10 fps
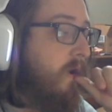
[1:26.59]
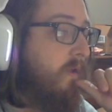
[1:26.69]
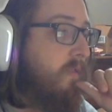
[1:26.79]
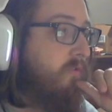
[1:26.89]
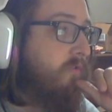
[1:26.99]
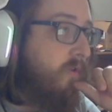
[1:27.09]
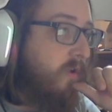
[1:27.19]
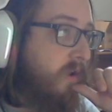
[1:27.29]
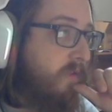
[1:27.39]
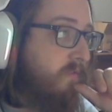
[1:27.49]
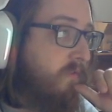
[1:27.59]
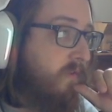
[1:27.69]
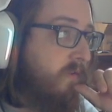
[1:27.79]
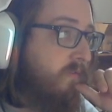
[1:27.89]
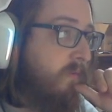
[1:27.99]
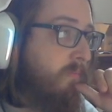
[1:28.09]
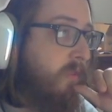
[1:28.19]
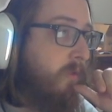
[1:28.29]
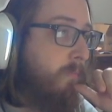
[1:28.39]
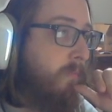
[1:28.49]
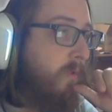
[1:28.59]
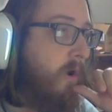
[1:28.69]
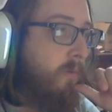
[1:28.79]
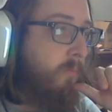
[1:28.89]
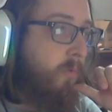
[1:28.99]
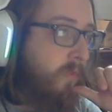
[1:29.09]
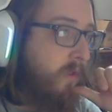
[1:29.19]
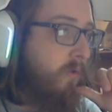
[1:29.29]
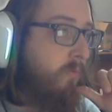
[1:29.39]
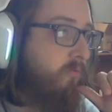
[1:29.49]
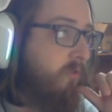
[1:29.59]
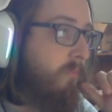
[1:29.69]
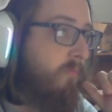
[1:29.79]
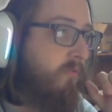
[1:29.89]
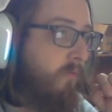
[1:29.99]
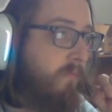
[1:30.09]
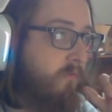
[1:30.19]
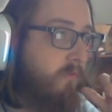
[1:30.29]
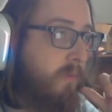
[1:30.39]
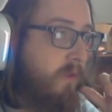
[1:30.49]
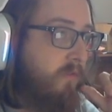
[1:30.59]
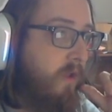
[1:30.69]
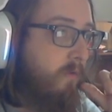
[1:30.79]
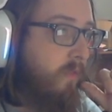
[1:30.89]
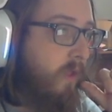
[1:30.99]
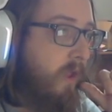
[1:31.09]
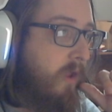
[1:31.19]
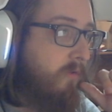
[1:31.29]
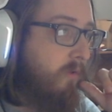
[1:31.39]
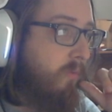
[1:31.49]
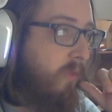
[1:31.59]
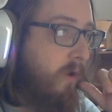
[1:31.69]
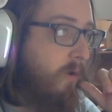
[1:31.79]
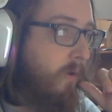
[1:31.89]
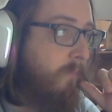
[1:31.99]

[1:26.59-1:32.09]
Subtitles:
These are knights, except they're blockable. They don't jump, so if there's a piece here, they can't go there.